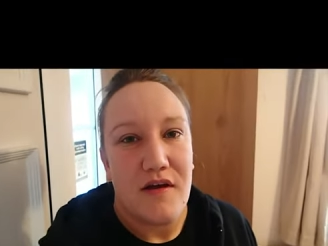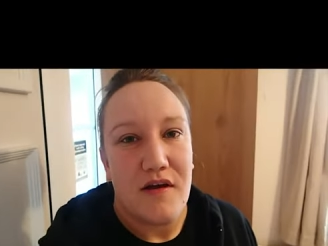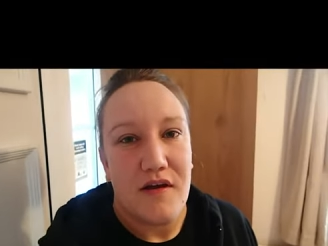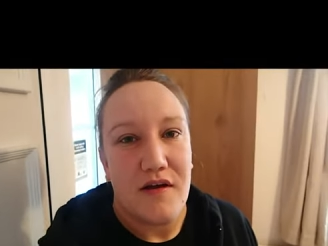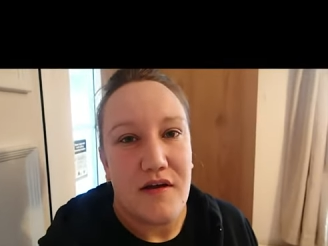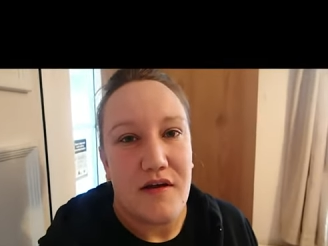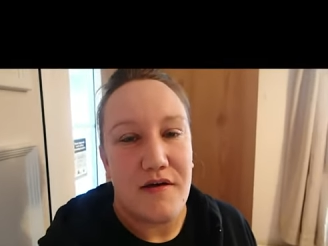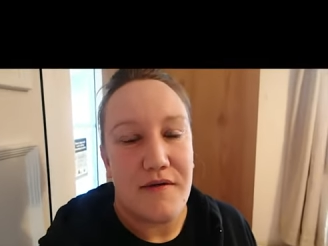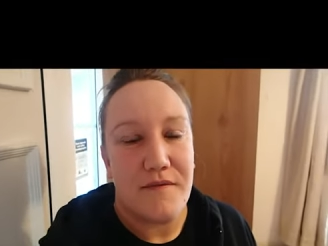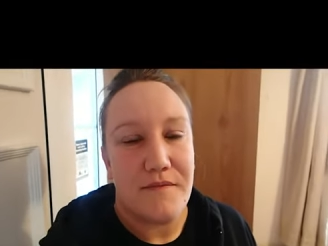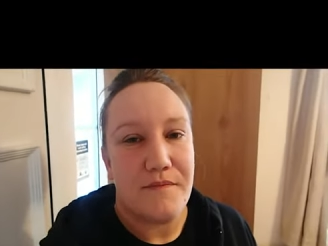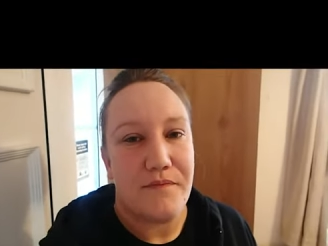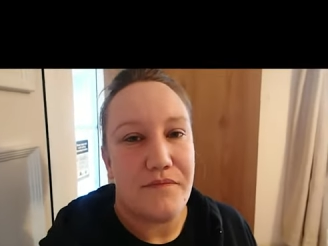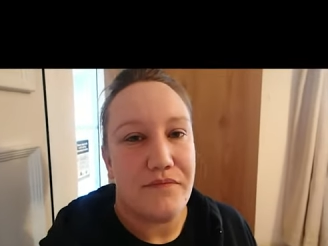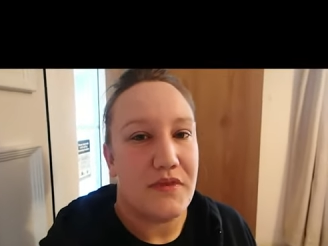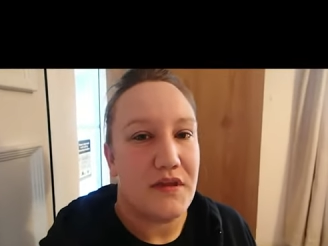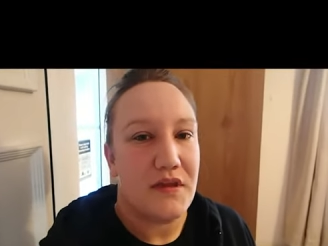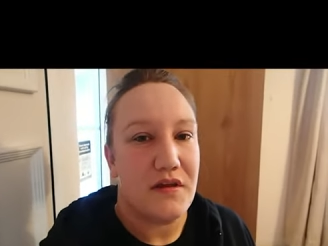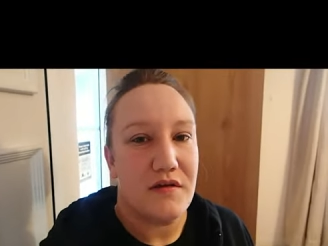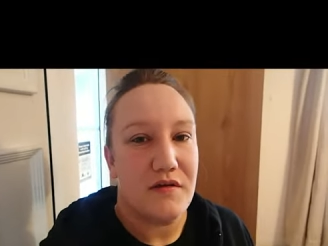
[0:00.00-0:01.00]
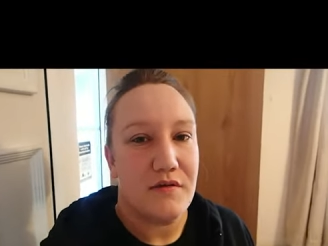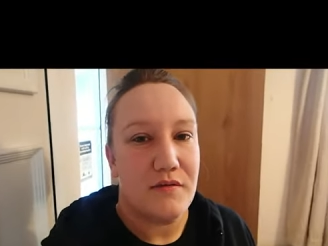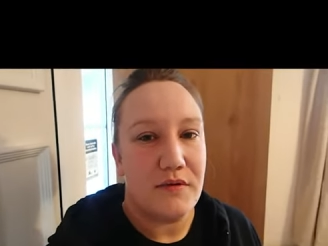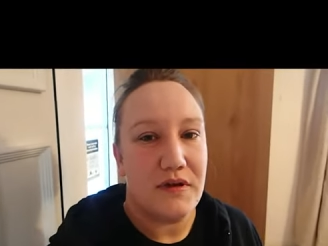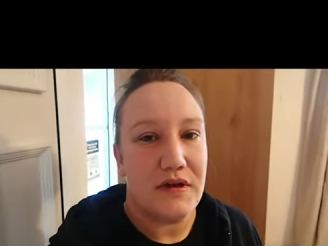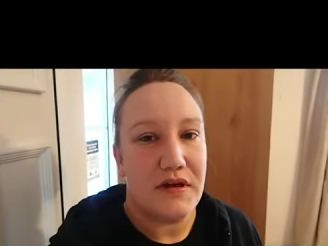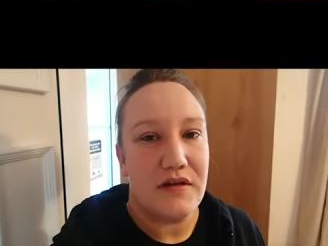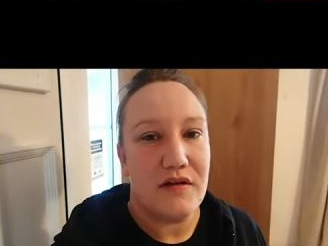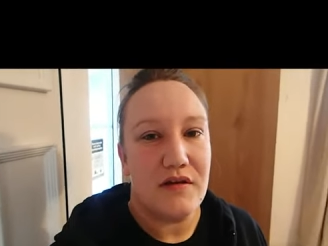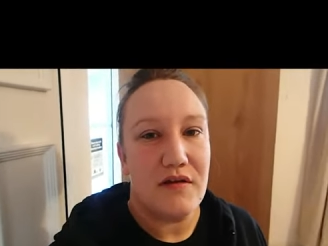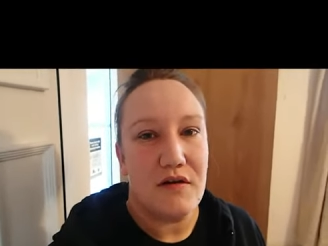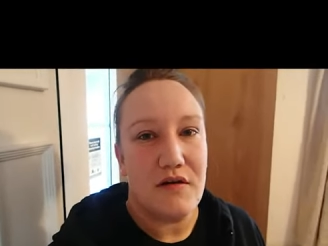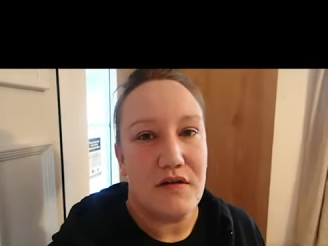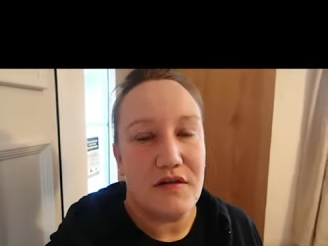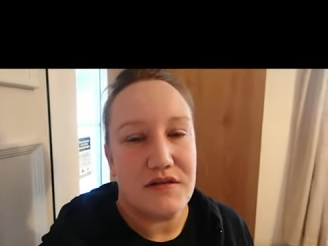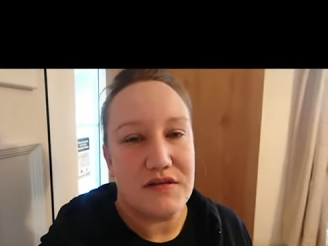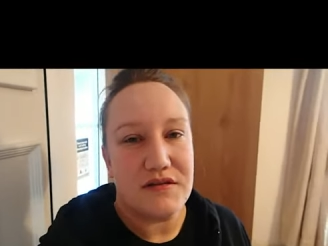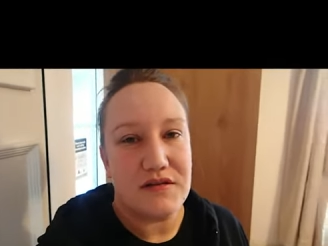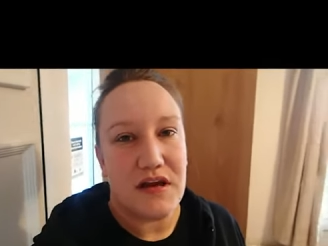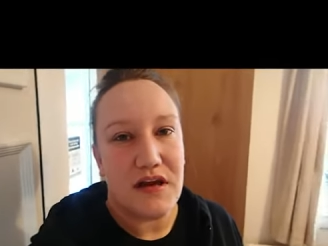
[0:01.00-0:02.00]
Um, we got
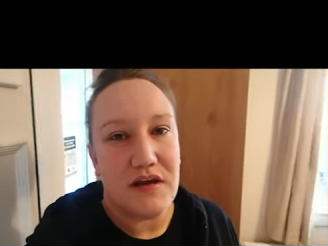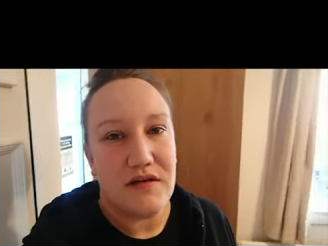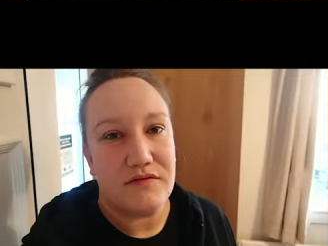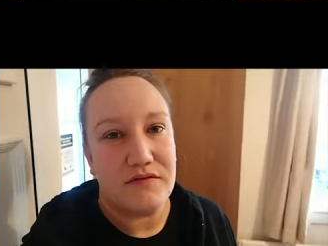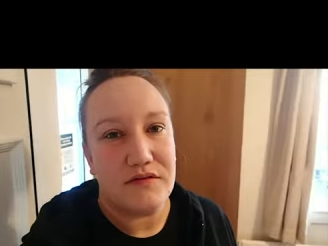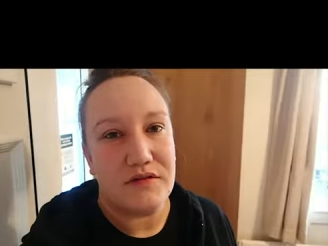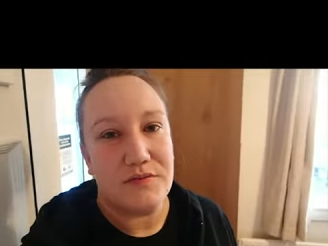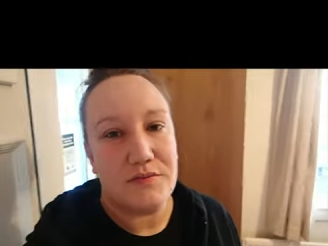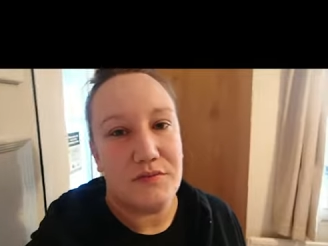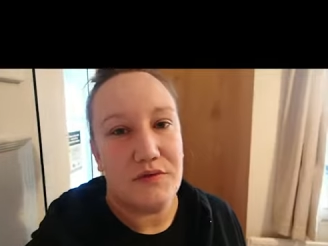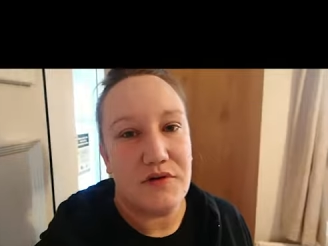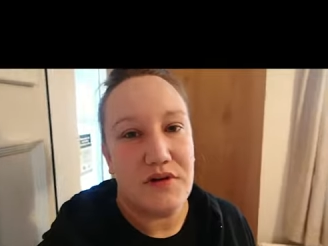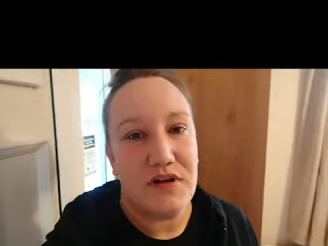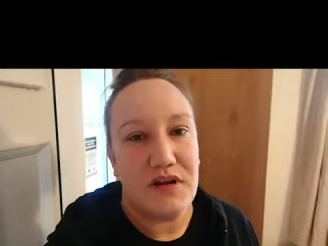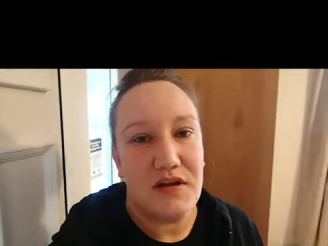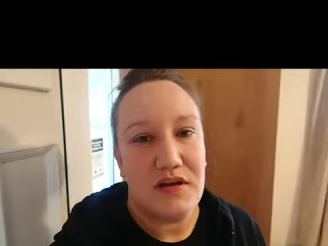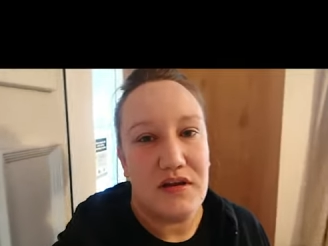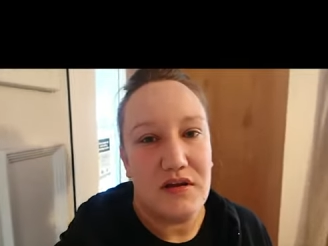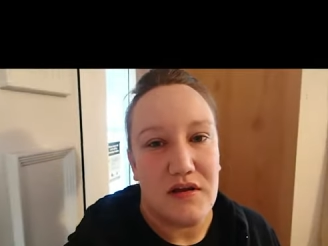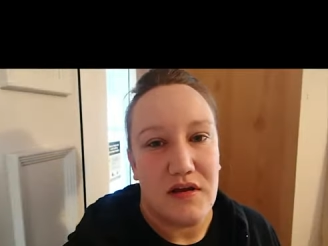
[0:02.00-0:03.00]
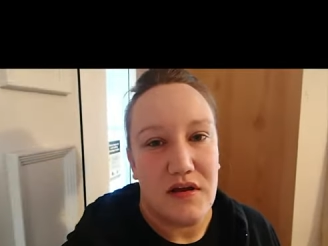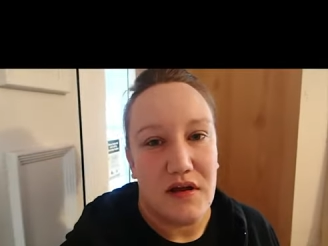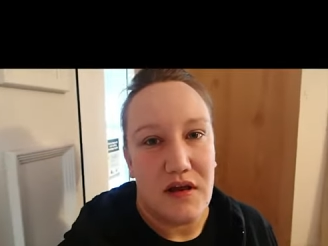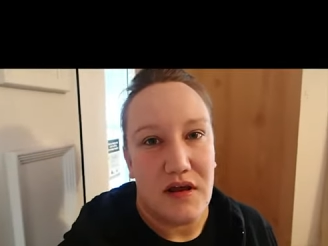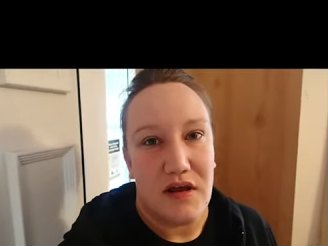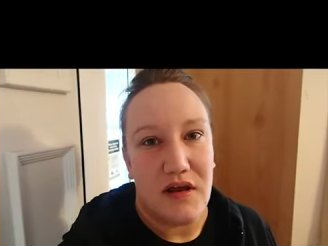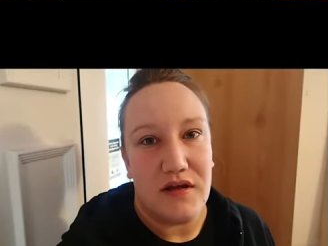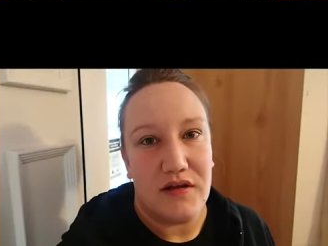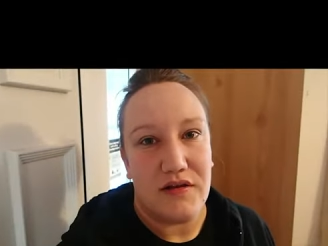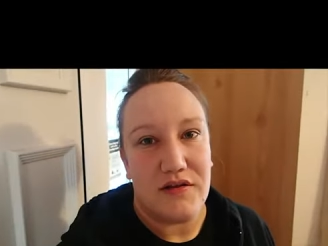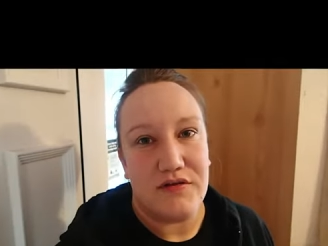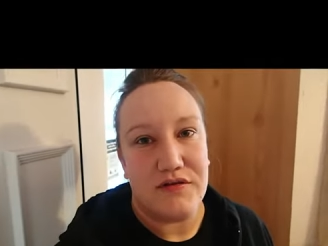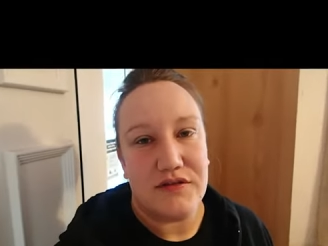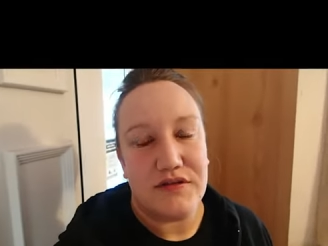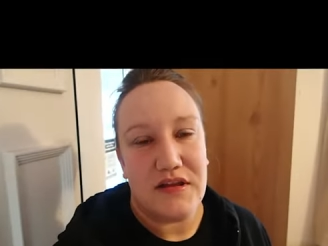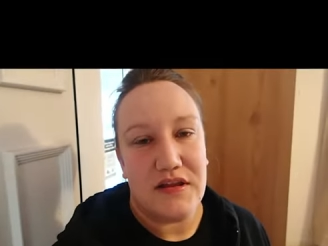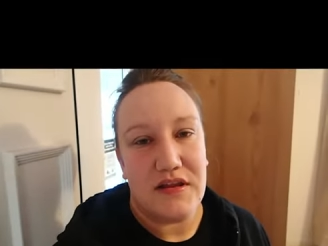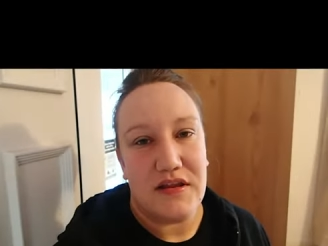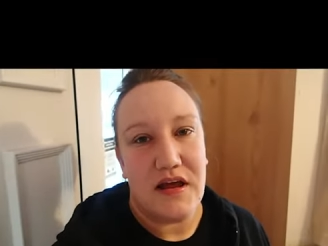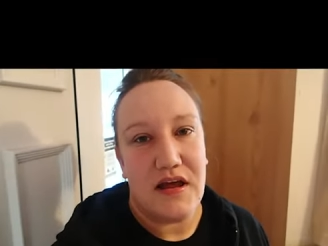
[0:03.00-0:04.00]
on the scales this morning and you'll
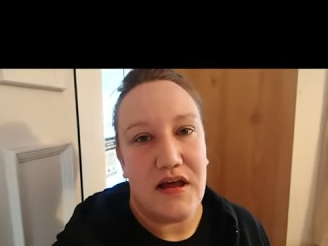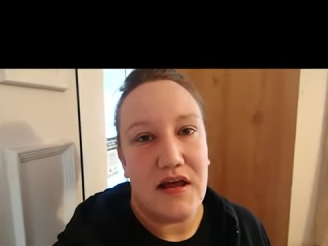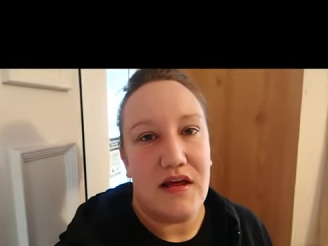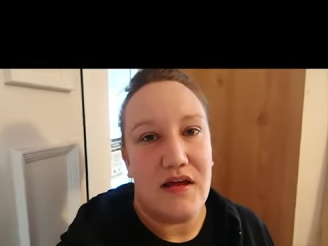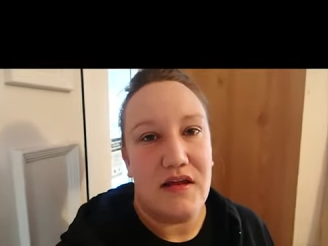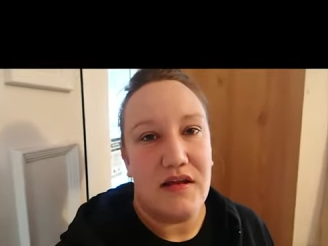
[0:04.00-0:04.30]
see that